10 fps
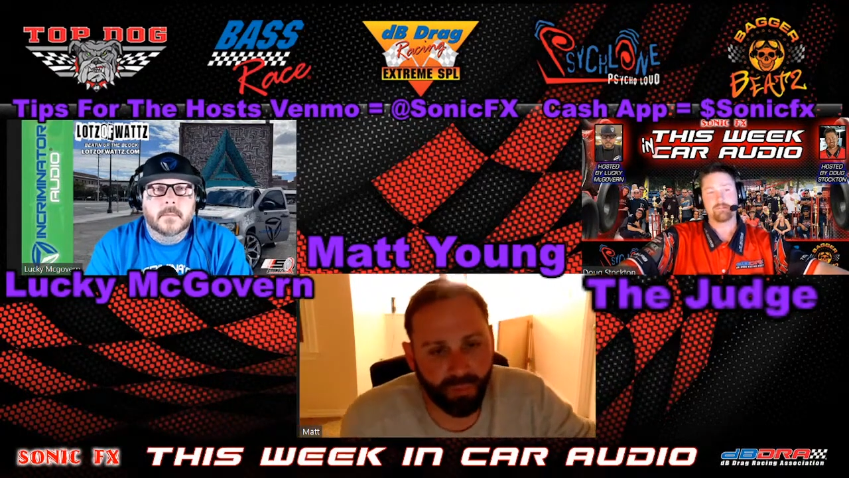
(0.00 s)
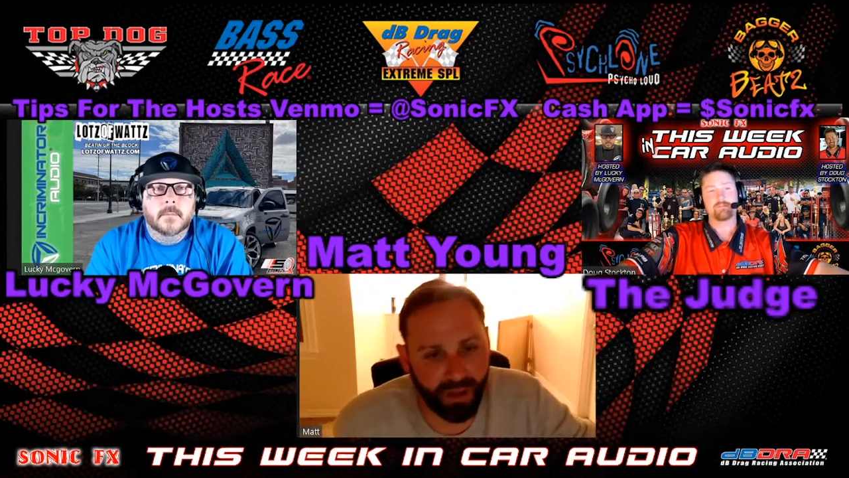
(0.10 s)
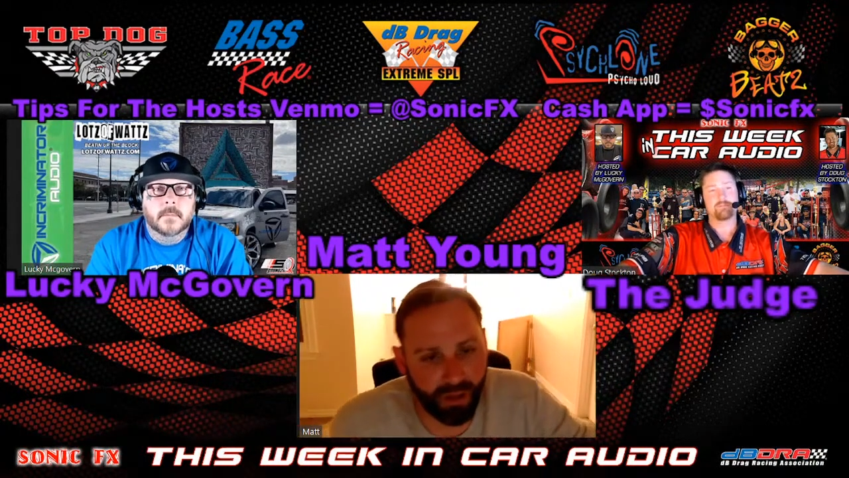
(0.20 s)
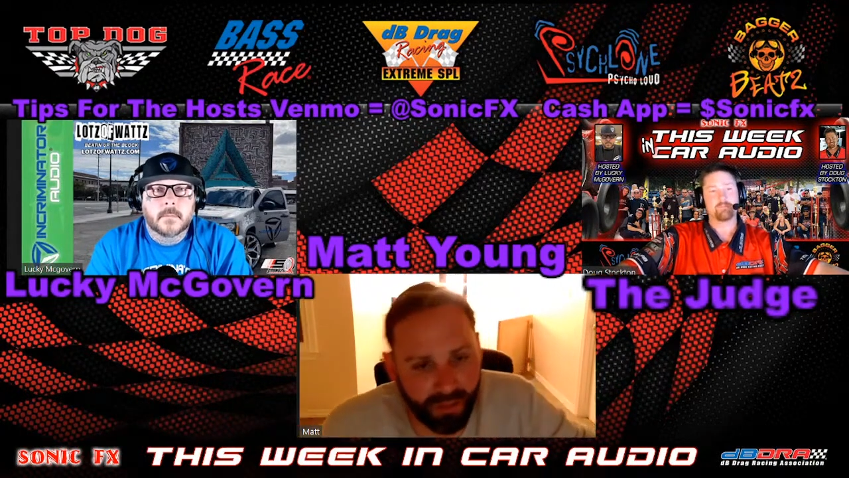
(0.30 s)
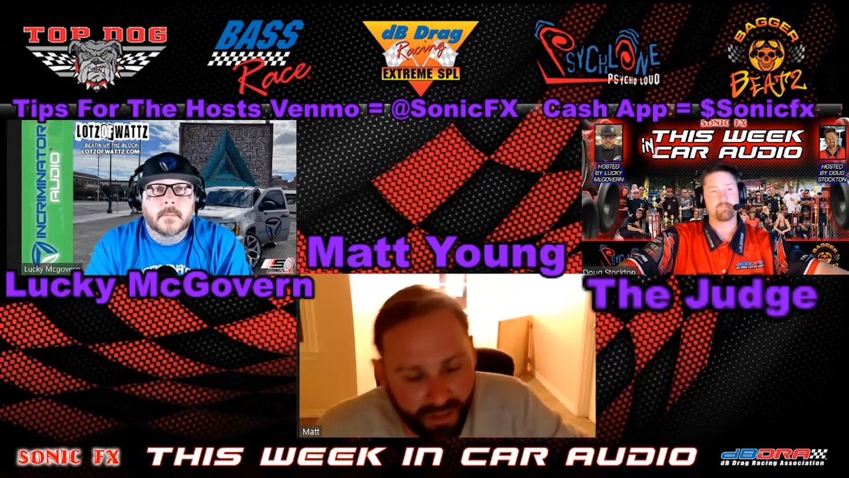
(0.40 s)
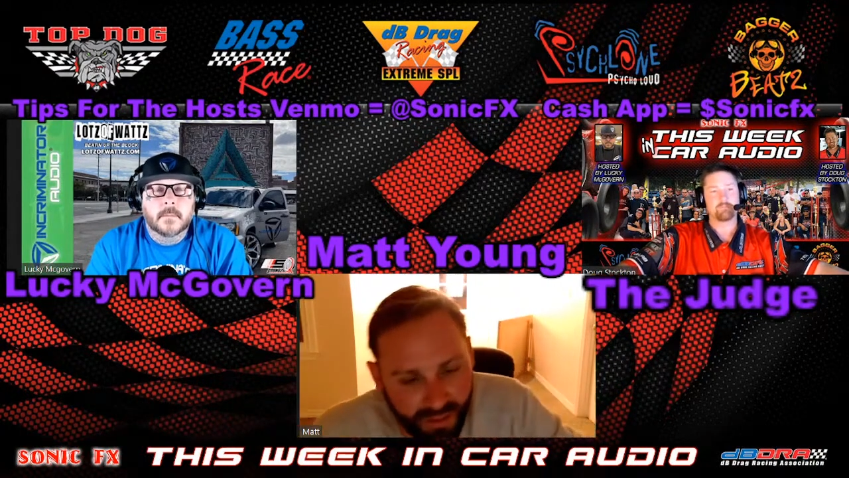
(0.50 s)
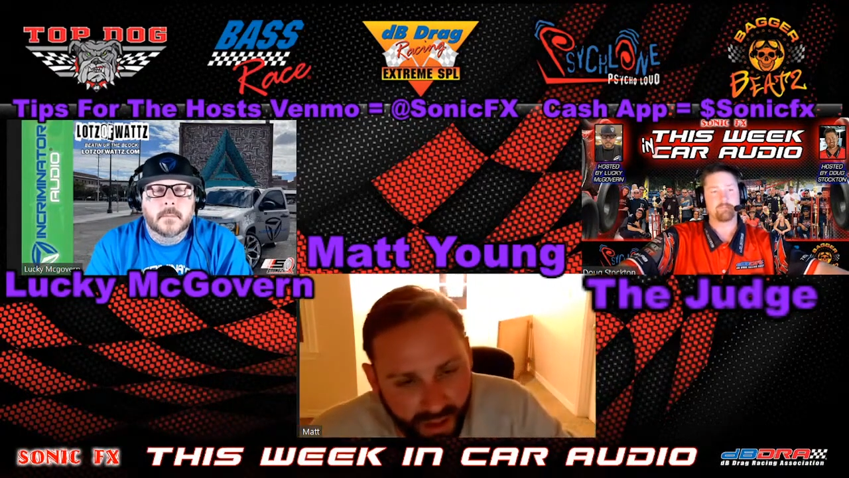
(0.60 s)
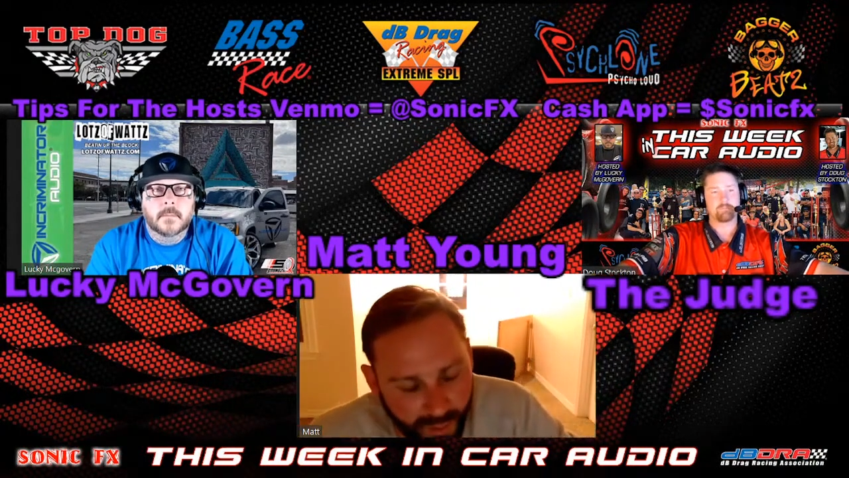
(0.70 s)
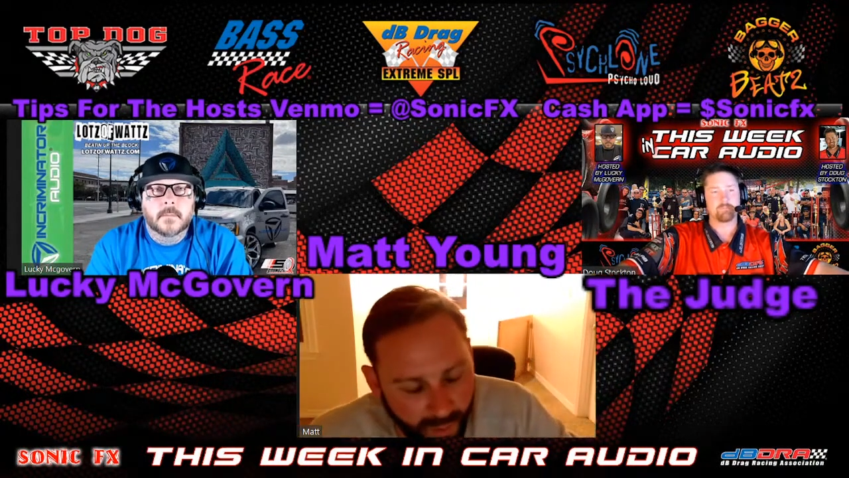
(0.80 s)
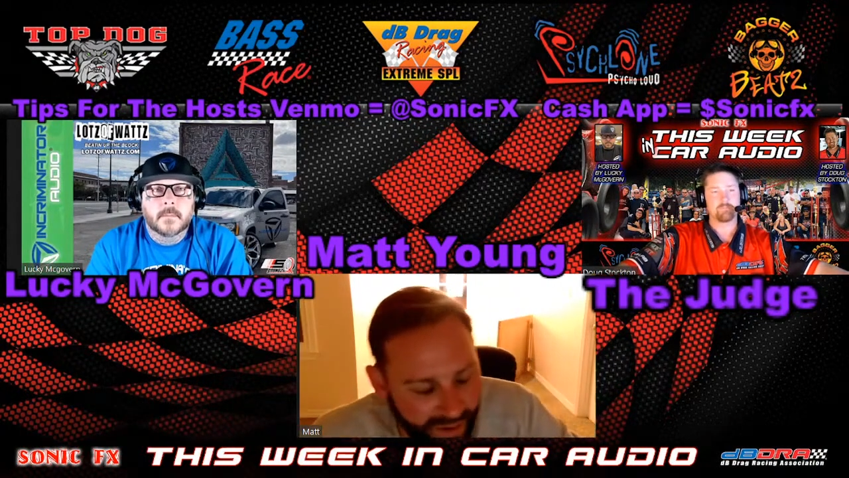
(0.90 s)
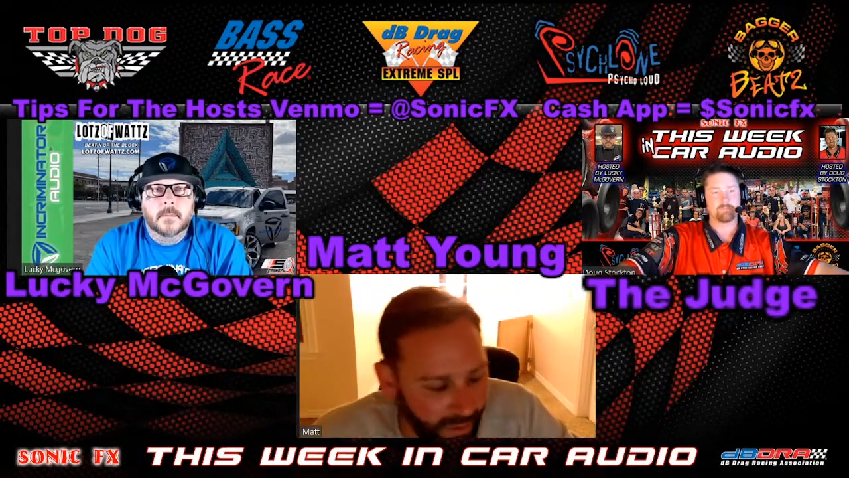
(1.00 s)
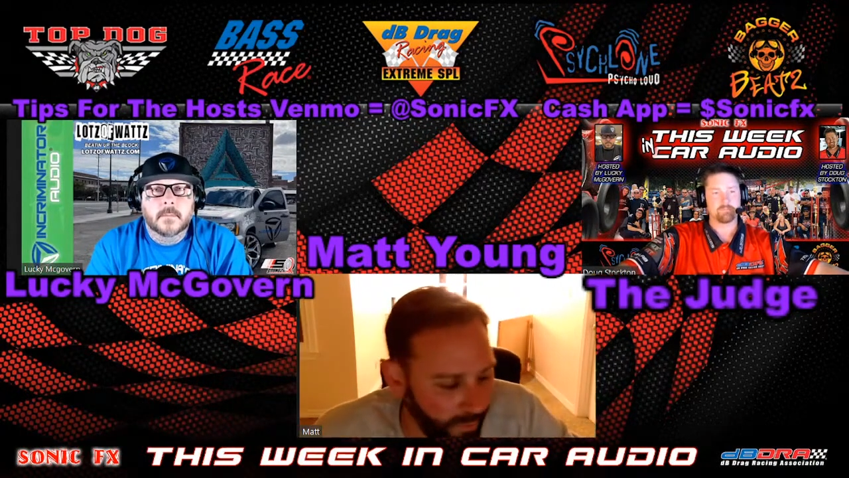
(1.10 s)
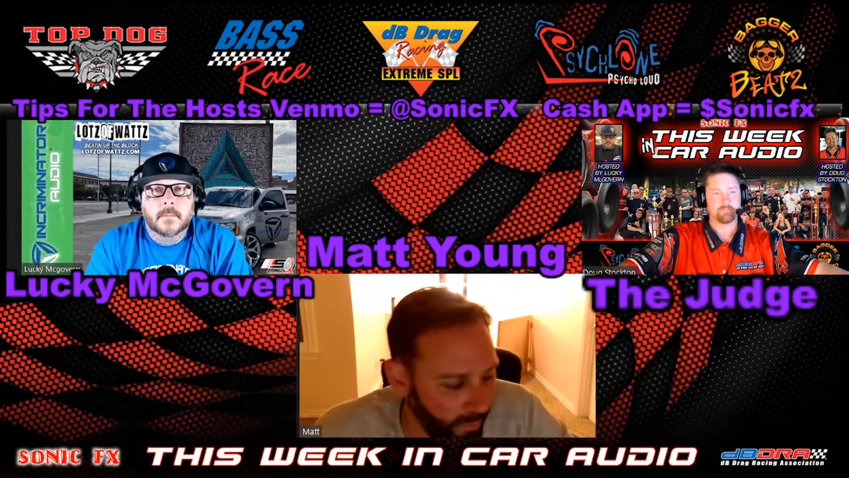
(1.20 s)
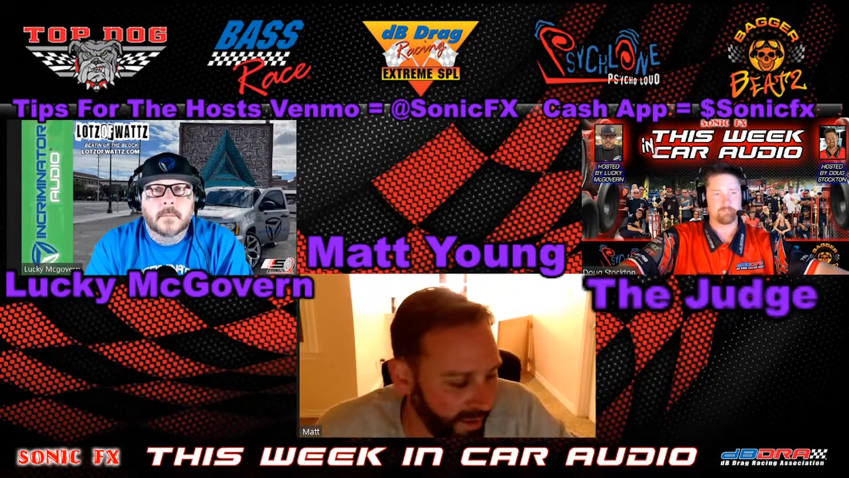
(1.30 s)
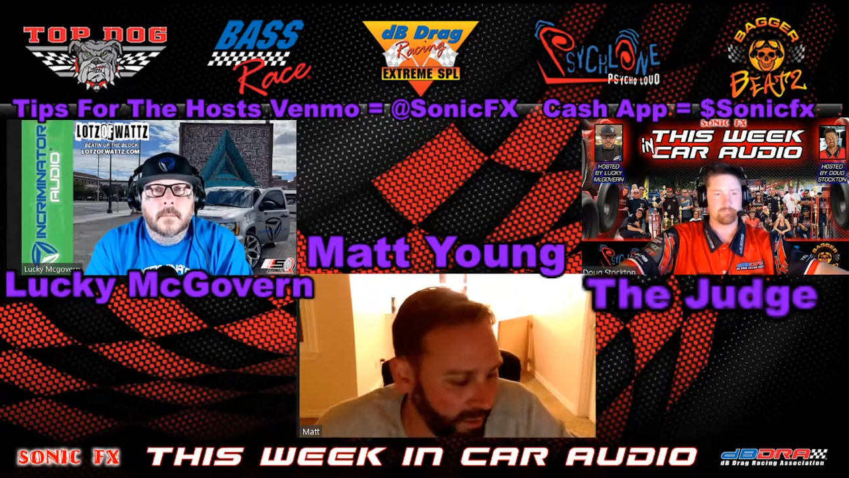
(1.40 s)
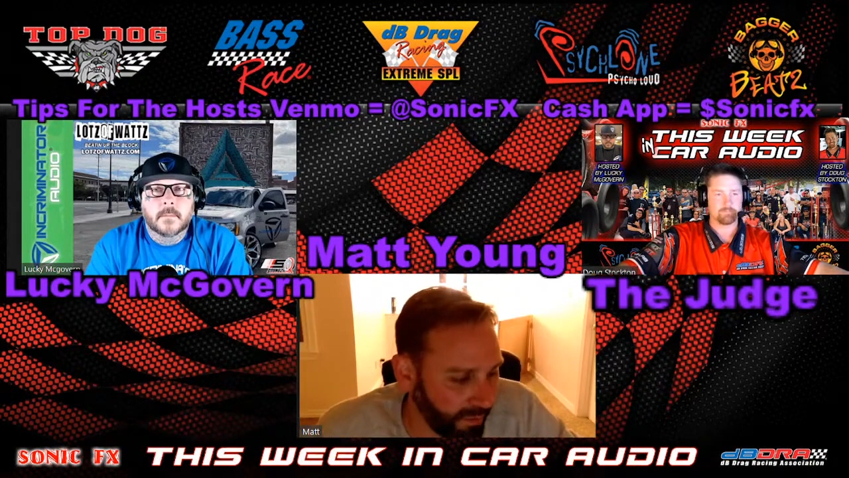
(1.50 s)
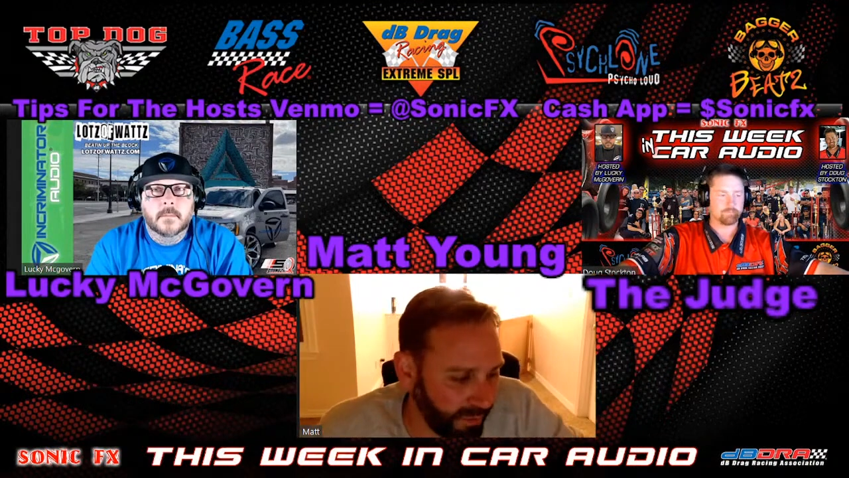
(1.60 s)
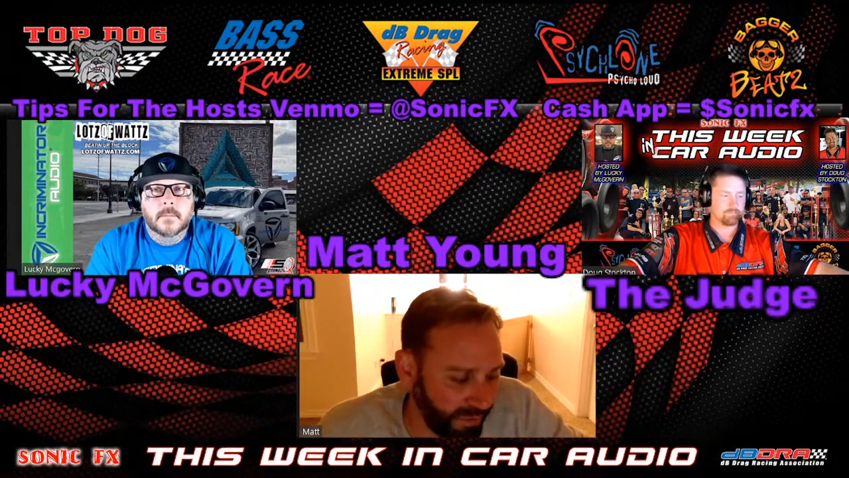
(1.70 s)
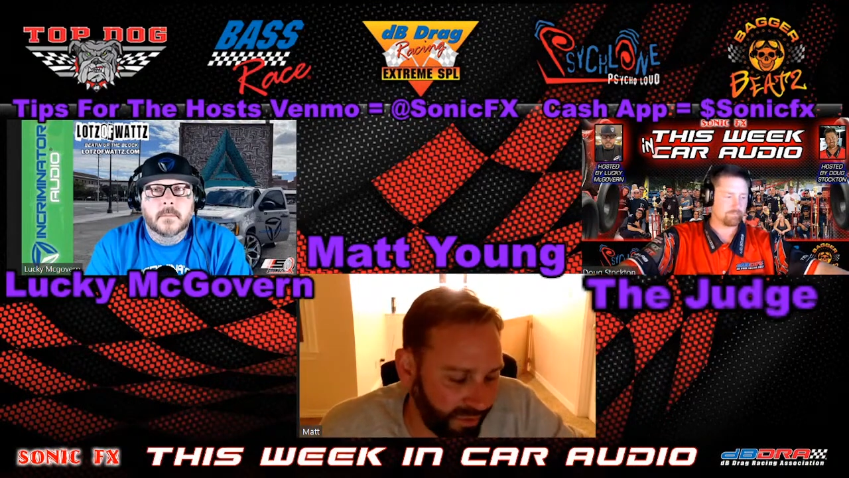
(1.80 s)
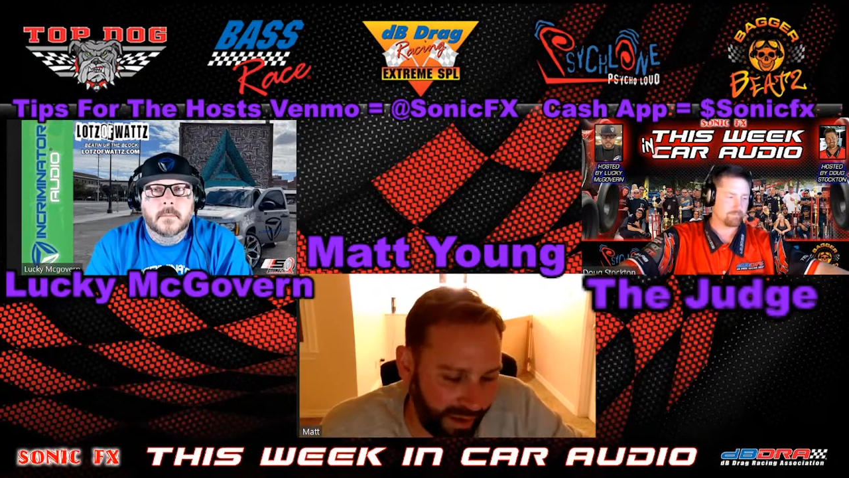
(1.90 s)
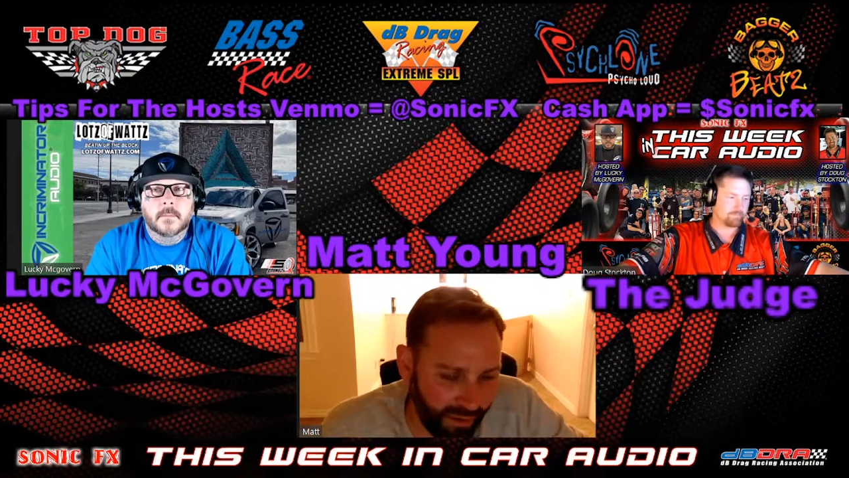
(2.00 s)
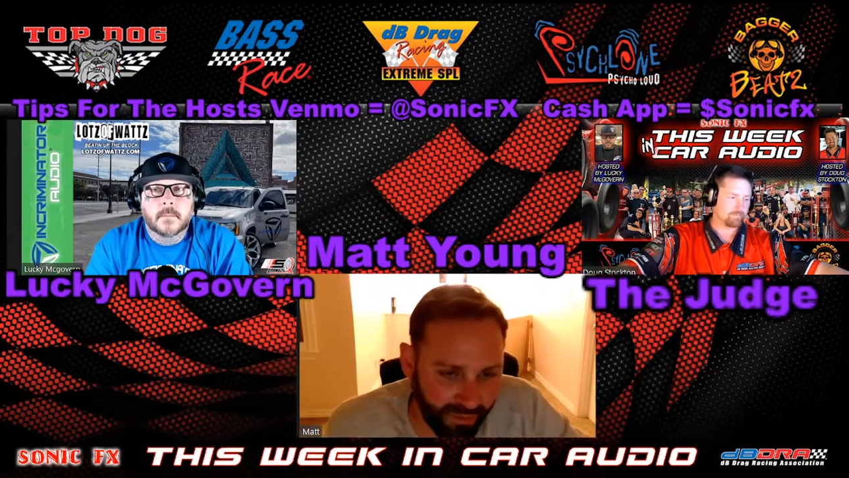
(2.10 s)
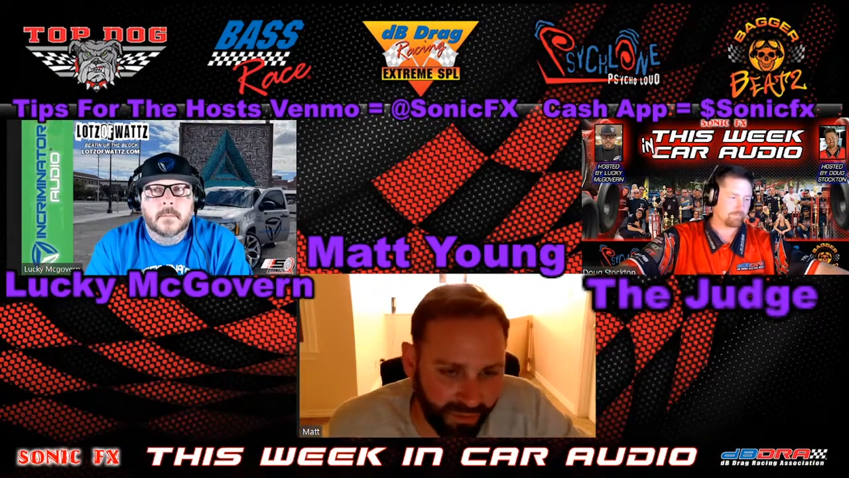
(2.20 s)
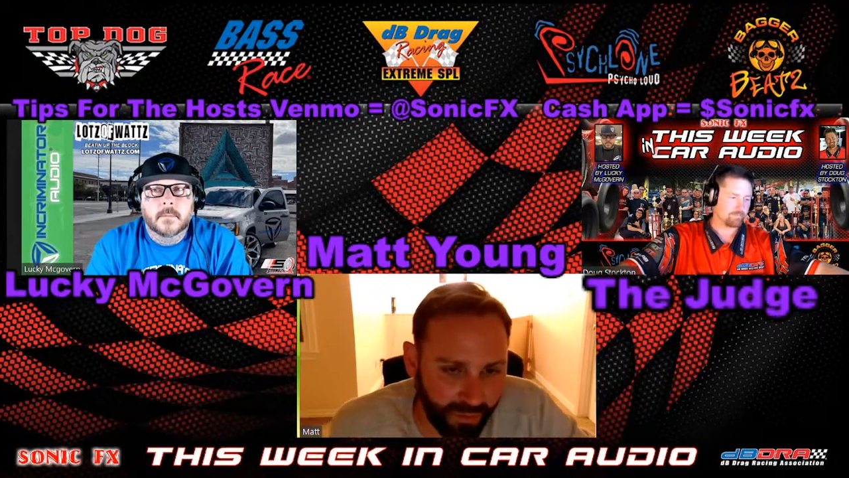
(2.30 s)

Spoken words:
But we don't do sales